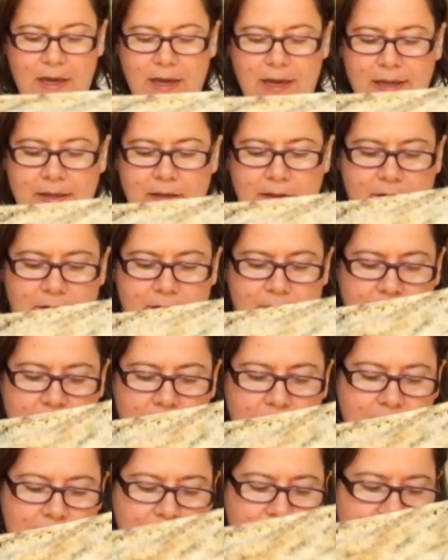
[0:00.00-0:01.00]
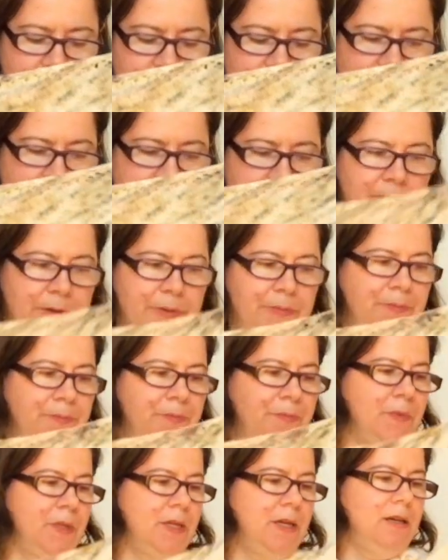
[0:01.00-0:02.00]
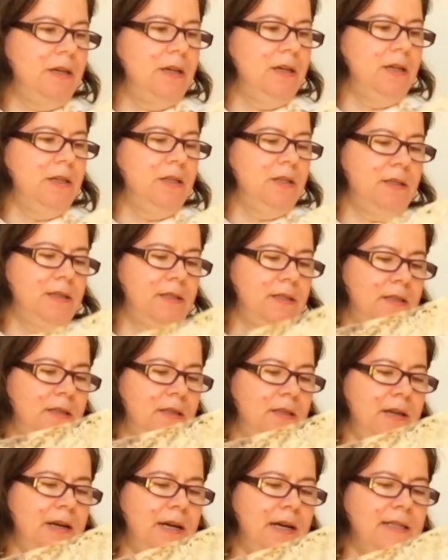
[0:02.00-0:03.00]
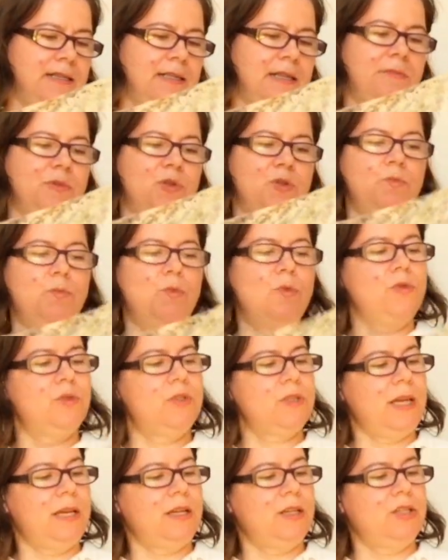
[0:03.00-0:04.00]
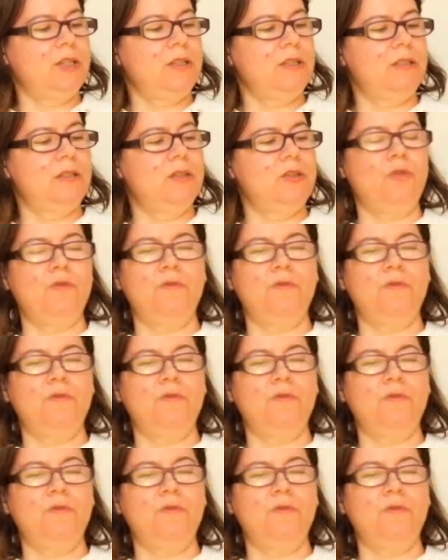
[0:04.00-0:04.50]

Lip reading: and there is there are some small sections